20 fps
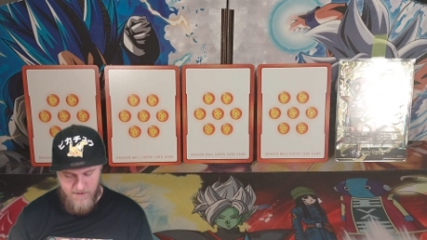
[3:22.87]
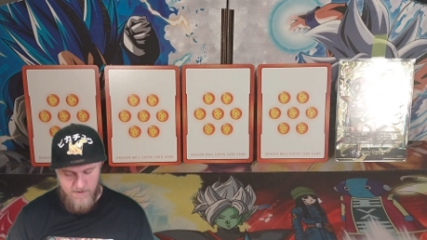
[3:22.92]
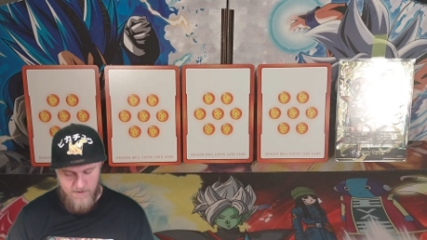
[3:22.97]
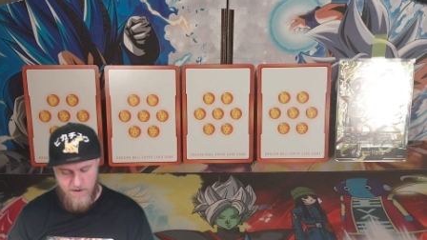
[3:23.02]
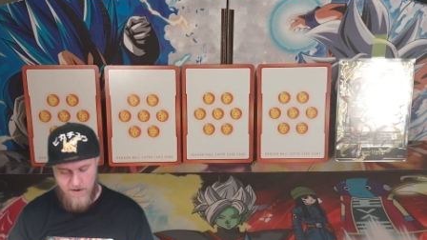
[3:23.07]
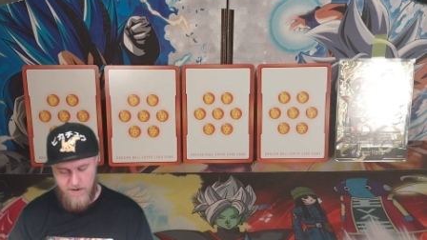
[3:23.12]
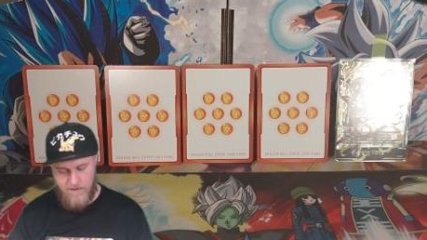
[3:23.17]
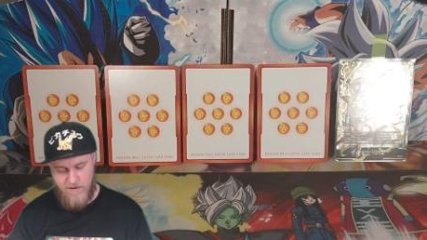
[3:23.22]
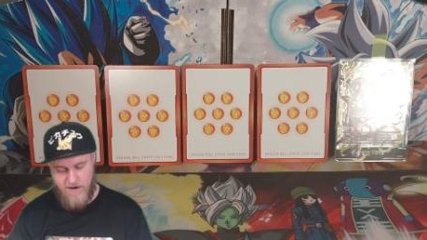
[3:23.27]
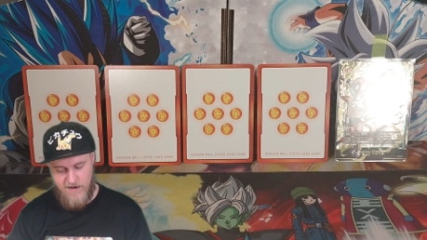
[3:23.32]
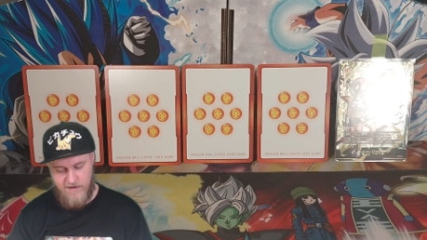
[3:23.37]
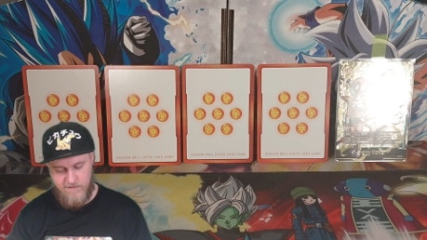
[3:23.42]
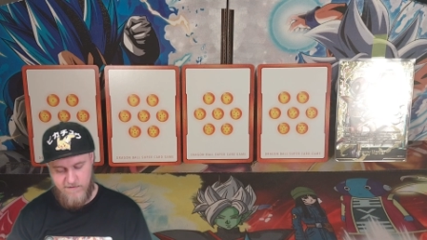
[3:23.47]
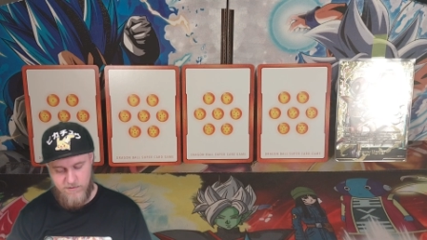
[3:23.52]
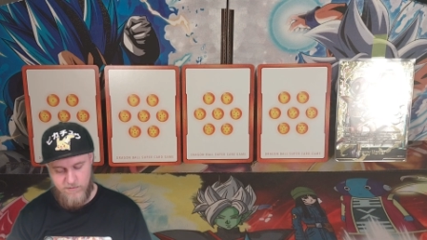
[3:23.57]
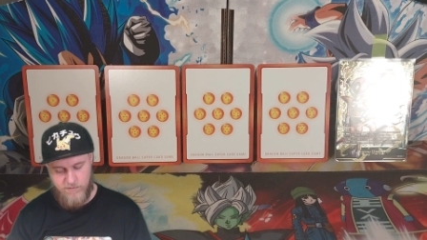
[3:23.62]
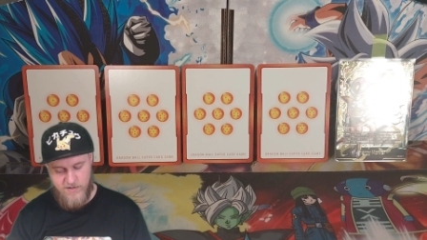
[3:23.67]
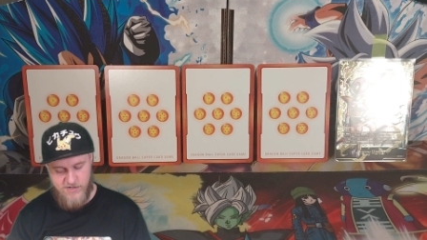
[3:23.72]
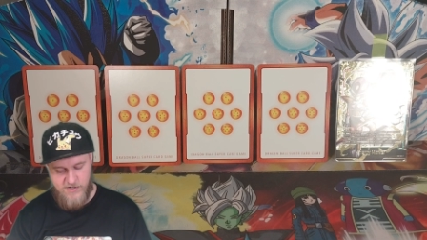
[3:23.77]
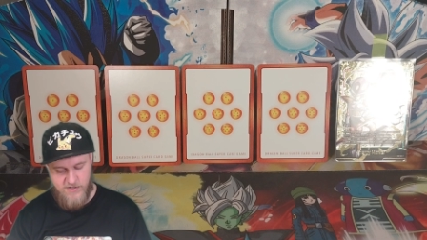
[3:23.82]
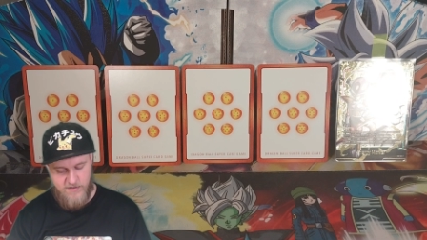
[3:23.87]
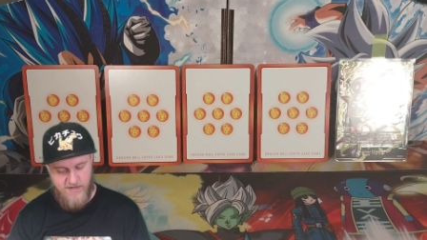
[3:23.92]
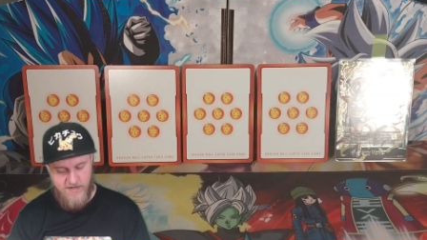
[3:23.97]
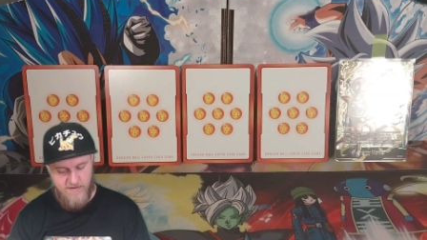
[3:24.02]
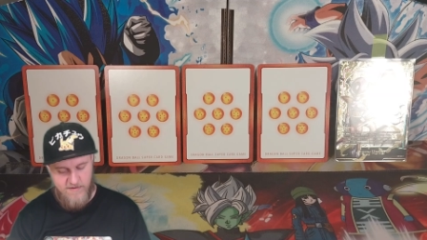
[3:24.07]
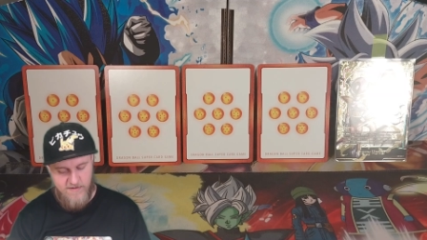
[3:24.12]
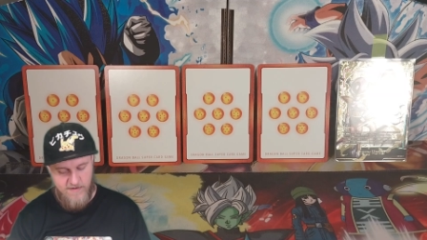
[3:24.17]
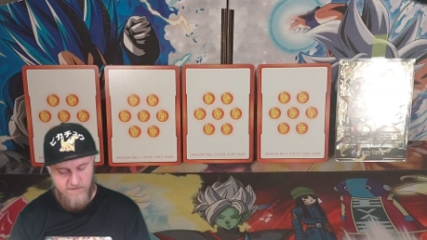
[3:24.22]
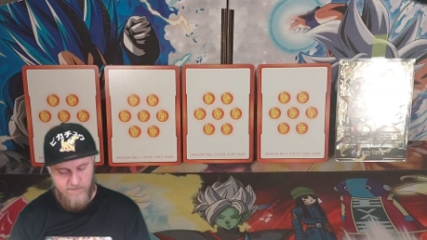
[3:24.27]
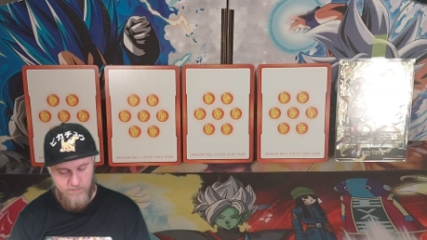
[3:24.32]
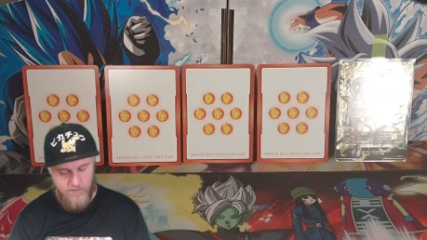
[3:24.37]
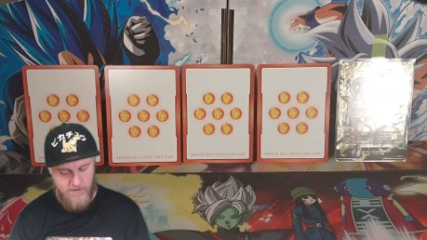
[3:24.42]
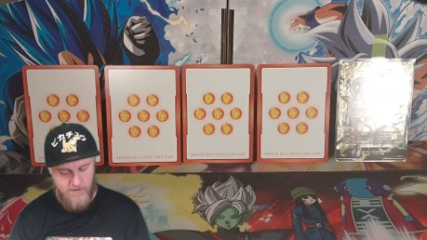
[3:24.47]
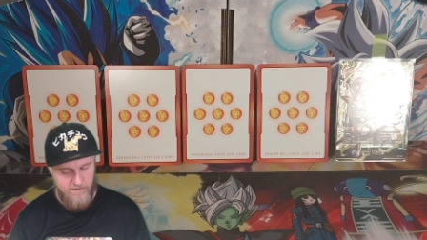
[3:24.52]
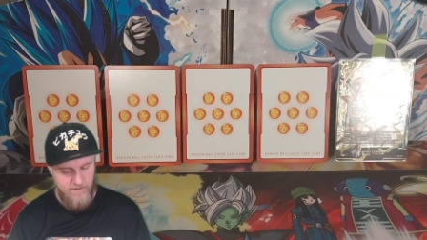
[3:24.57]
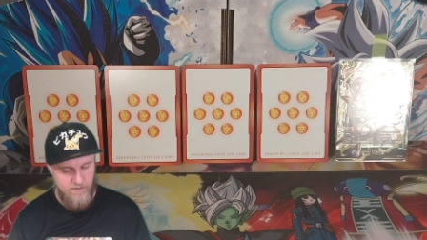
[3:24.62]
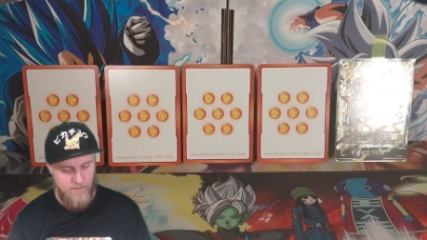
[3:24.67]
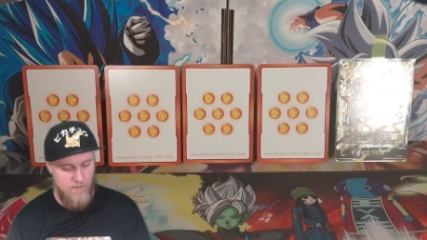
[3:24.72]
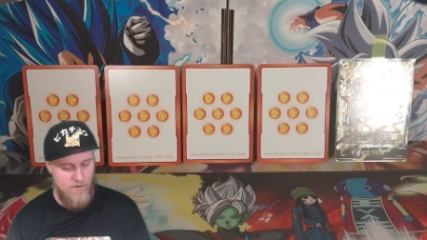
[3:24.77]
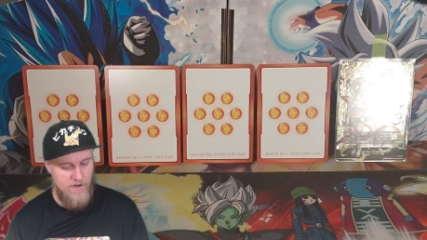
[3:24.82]
alright, so originally this
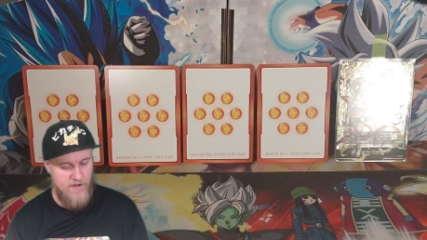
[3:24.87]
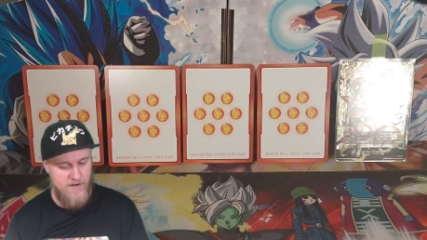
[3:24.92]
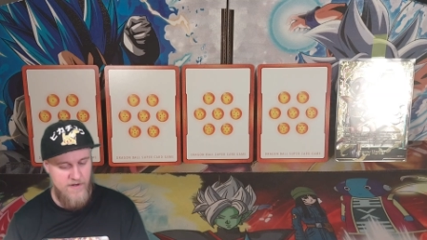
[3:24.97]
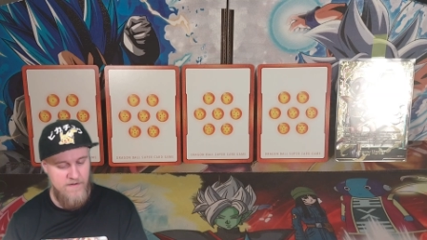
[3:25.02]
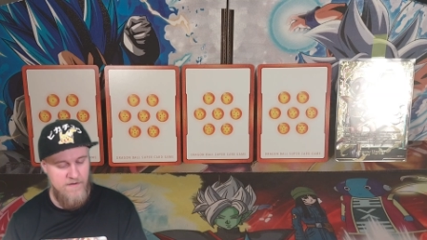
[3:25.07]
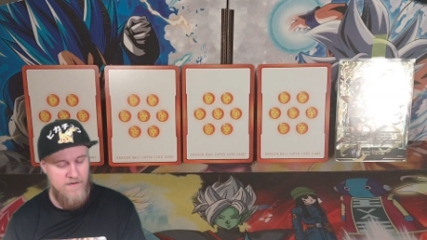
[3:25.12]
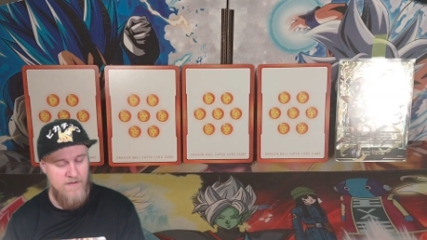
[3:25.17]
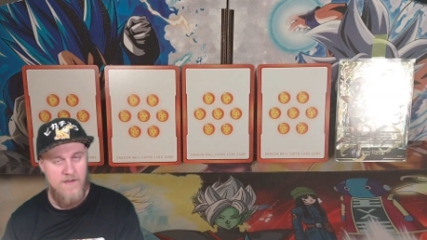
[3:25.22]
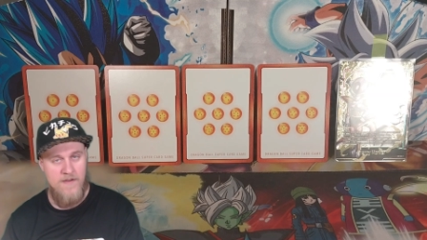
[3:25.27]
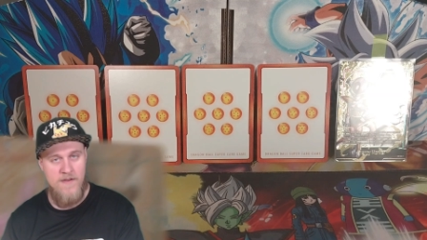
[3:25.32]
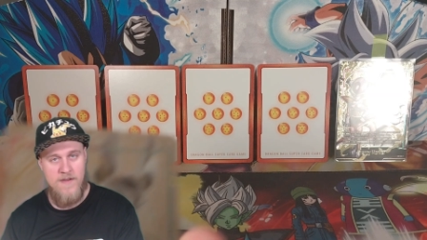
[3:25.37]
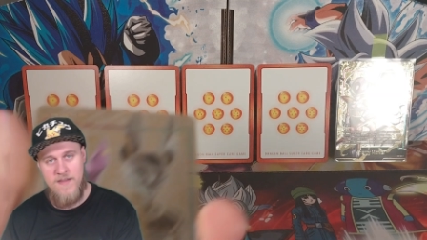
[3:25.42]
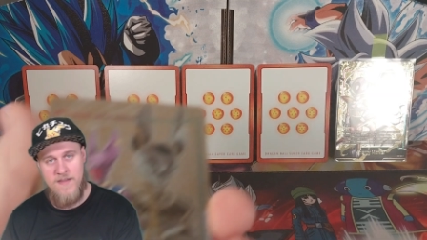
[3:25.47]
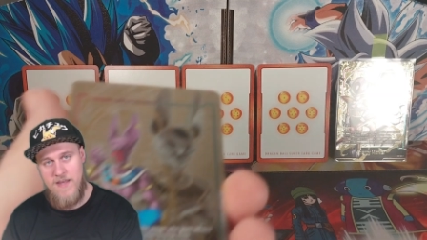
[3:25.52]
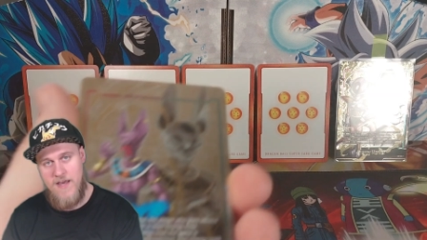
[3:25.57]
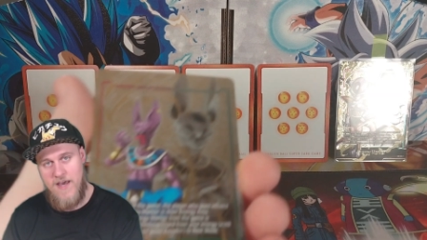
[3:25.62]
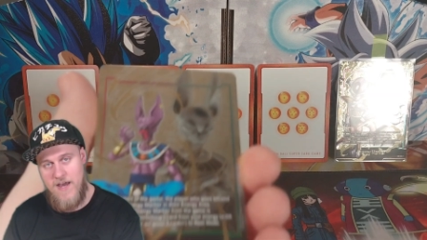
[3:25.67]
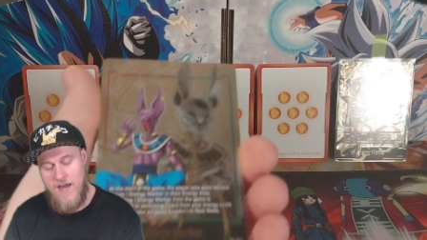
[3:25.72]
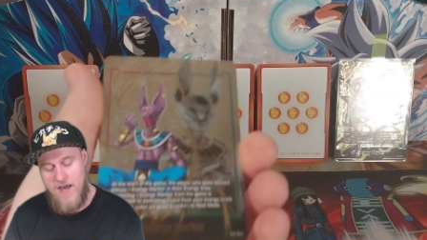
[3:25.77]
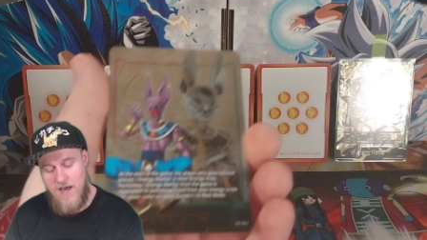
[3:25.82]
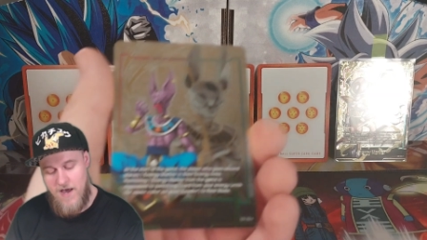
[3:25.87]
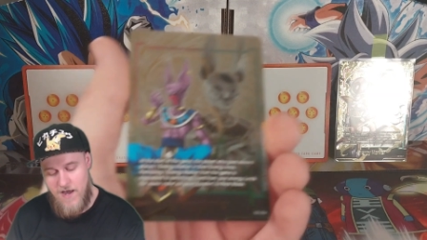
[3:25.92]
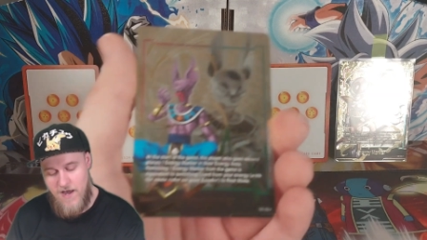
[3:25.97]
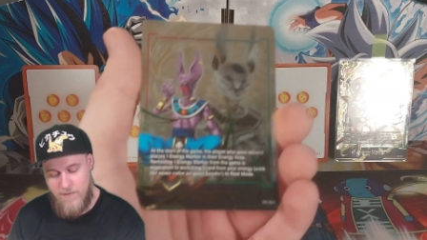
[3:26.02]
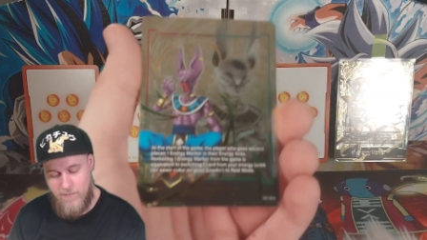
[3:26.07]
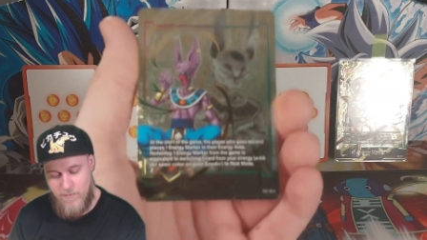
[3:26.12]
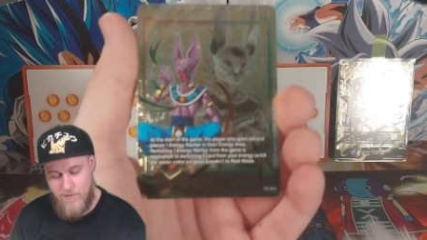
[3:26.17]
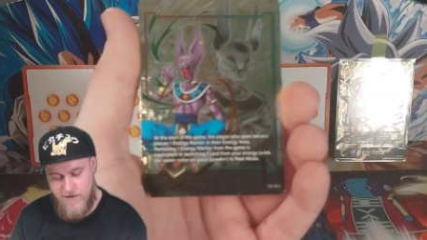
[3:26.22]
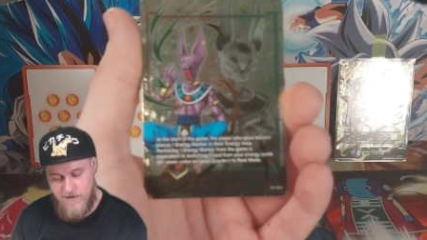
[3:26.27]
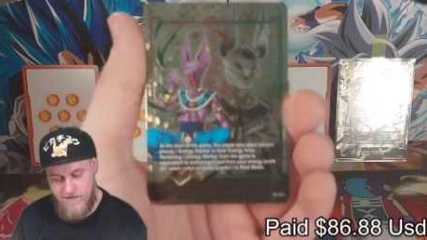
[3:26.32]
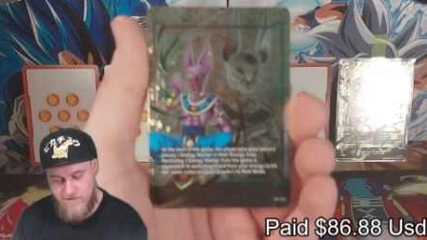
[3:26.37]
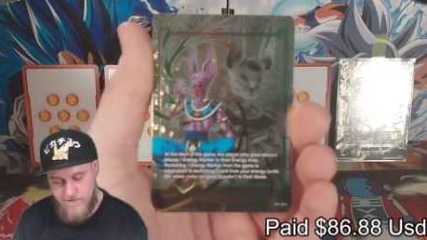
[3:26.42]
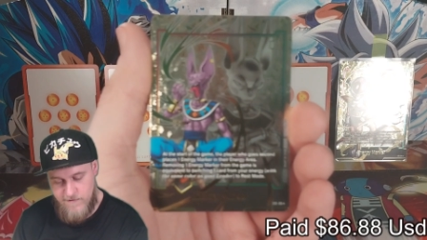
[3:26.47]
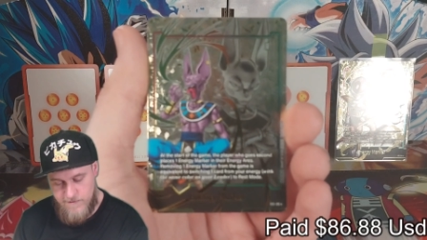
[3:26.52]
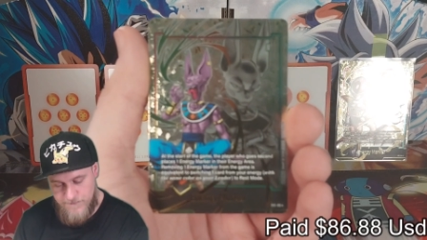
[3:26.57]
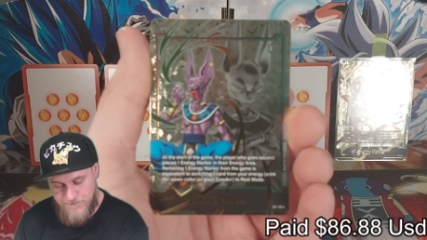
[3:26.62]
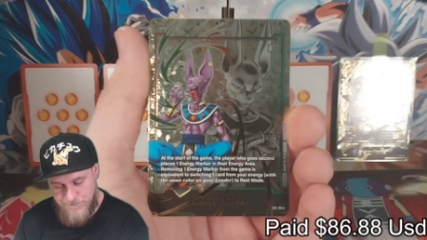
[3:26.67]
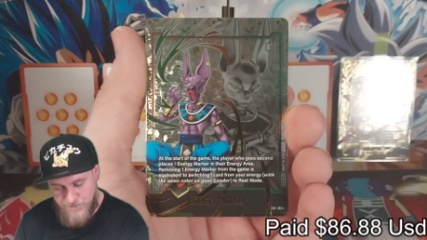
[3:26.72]
was the one that I was